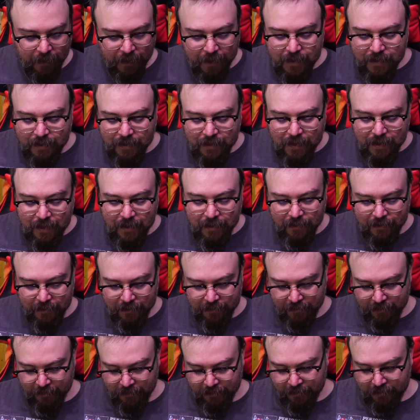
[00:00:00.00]
I
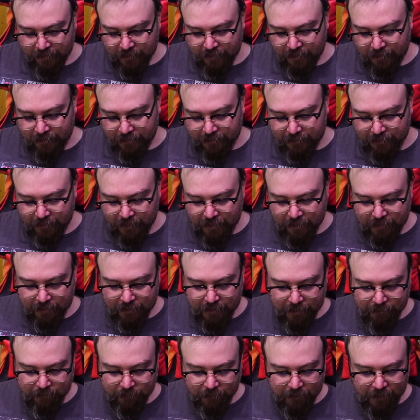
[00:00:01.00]
think, he said,
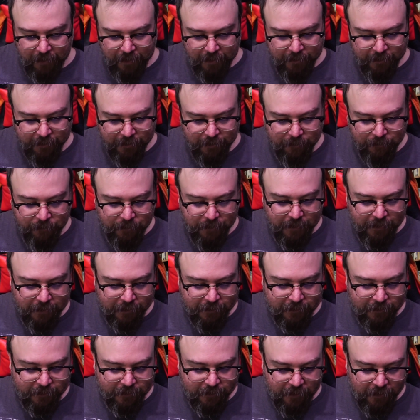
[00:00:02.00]
they will land on the
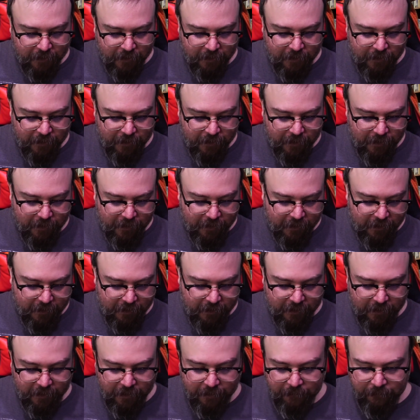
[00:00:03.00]
beach on the
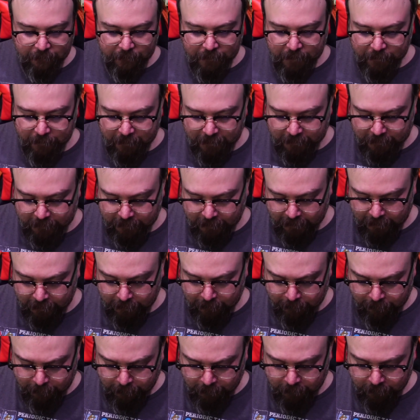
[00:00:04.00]
Ephebian side of
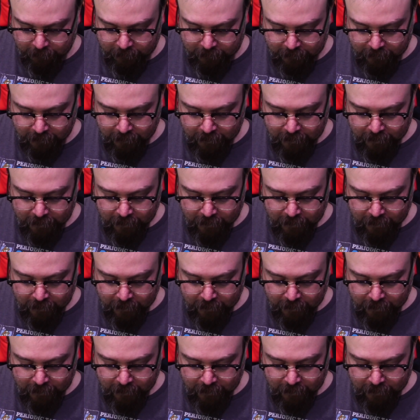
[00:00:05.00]
the forts.